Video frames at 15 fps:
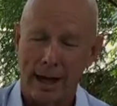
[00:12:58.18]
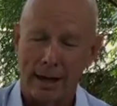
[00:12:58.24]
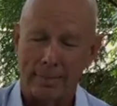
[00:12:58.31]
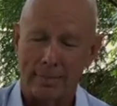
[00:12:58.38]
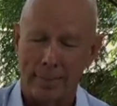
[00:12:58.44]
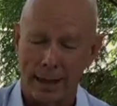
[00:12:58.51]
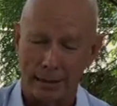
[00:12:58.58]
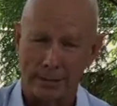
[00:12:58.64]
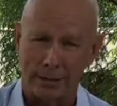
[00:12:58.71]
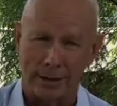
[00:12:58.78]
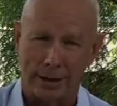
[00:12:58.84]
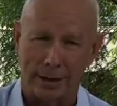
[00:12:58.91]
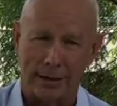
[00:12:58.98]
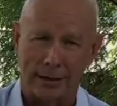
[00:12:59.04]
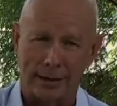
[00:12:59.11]
but
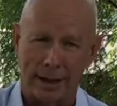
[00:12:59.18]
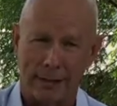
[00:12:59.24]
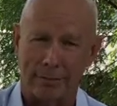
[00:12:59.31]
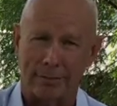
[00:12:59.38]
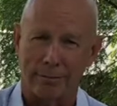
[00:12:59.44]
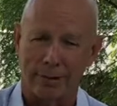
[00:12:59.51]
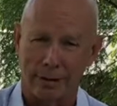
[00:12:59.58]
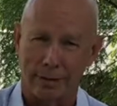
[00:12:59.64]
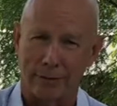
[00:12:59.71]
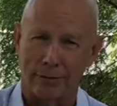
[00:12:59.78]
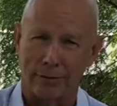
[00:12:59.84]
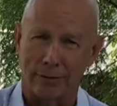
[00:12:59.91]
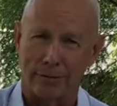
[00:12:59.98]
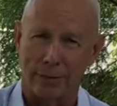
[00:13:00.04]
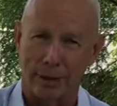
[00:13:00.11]
they were
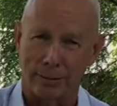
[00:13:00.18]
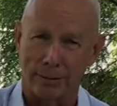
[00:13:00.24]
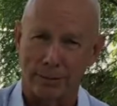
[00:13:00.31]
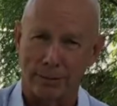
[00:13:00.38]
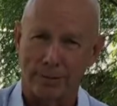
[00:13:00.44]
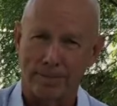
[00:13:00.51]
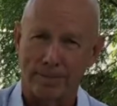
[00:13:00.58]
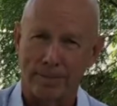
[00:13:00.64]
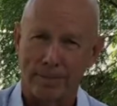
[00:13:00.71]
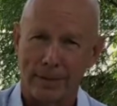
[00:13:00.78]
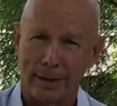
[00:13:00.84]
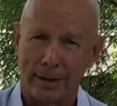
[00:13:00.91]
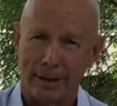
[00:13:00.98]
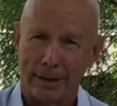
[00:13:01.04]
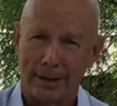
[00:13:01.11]
wonderful people.
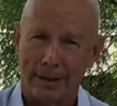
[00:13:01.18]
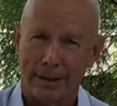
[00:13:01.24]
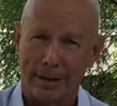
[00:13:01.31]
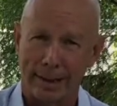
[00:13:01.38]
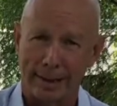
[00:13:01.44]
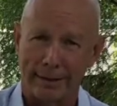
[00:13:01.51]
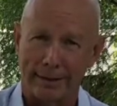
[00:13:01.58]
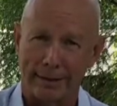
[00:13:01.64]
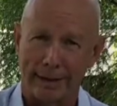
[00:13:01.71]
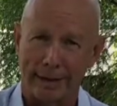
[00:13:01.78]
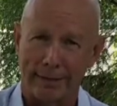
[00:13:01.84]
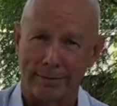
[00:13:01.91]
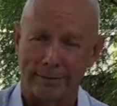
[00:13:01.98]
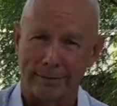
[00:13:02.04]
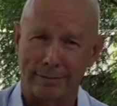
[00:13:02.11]
Then
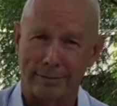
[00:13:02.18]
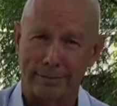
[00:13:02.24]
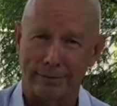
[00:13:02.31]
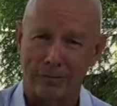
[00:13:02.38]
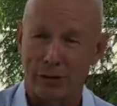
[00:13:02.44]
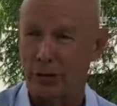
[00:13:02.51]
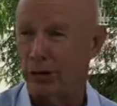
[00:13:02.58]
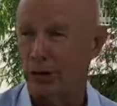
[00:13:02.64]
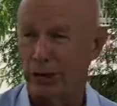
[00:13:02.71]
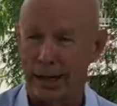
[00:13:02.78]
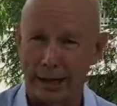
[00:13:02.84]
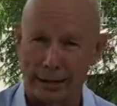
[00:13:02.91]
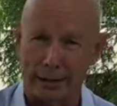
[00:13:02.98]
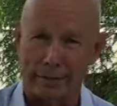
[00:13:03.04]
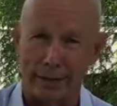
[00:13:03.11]
further
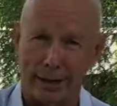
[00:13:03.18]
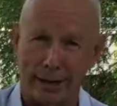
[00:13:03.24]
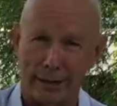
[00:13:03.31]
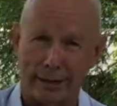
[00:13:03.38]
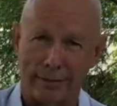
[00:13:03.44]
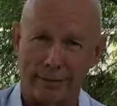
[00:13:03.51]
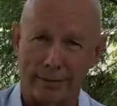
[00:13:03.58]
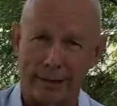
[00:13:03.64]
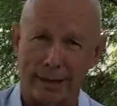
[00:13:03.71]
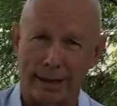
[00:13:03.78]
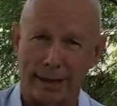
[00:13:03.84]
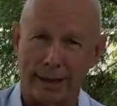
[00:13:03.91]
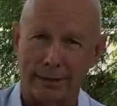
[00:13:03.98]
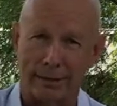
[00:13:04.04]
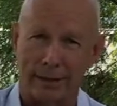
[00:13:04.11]
down the valley we had